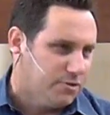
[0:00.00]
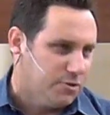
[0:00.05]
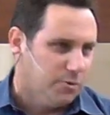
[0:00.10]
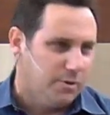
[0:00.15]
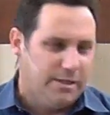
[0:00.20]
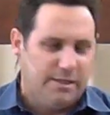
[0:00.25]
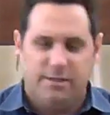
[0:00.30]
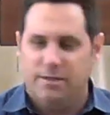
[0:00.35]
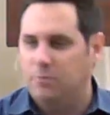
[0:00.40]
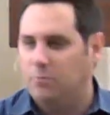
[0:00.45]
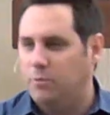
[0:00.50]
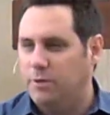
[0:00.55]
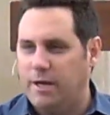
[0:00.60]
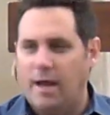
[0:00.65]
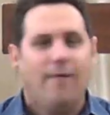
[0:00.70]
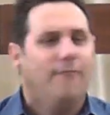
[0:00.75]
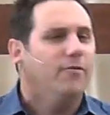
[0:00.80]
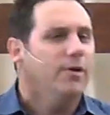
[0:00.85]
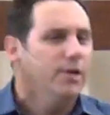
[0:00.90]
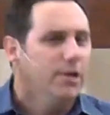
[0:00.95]
So he did
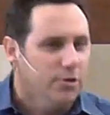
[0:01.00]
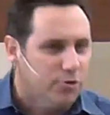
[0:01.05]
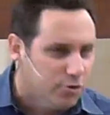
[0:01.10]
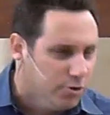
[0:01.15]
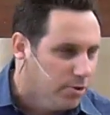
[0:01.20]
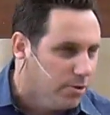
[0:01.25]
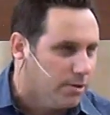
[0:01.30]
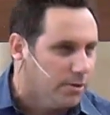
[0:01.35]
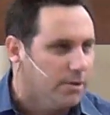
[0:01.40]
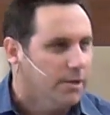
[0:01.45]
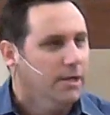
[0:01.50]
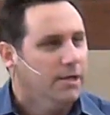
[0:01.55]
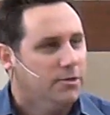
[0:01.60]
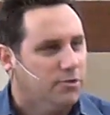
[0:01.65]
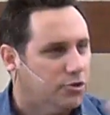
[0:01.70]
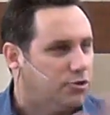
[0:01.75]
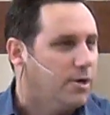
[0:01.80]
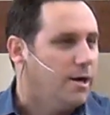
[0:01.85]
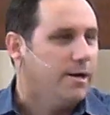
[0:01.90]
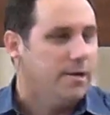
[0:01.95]
whatever he could
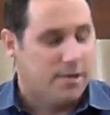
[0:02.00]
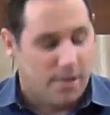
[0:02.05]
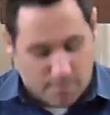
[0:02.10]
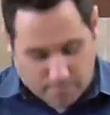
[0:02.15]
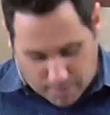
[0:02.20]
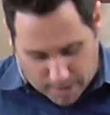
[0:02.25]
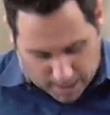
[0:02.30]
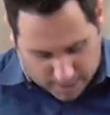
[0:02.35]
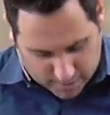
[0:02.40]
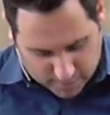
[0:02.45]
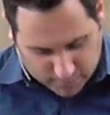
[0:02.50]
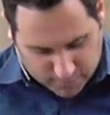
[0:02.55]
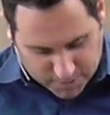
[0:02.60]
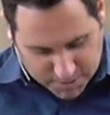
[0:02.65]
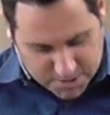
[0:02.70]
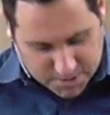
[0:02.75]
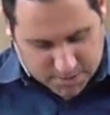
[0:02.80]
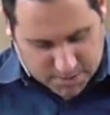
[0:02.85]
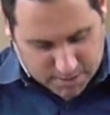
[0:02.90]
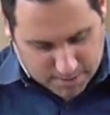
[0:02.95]
to try to come back and
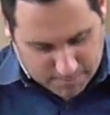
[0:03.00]
visit